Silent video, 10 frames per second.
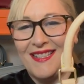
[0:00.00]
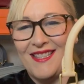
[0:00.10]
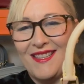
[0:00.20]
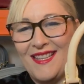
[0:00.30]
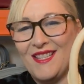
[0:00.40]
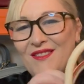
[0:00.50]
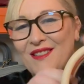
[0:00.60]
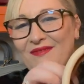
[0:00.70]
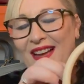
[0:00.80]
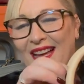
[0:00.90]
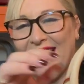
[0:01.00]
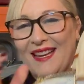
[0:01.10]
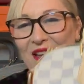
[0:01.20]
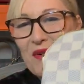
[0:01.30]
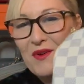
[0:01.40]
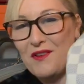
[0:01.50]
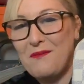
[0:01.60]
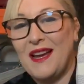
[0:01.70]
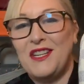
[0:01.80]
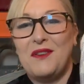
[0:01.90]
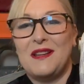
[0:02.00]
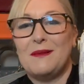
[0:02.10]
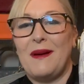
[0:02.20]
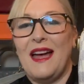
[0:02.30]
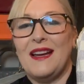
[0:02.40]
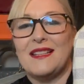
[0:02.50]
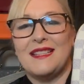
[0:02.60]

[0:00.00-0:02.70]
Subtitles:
So this was my, one of my newest bags.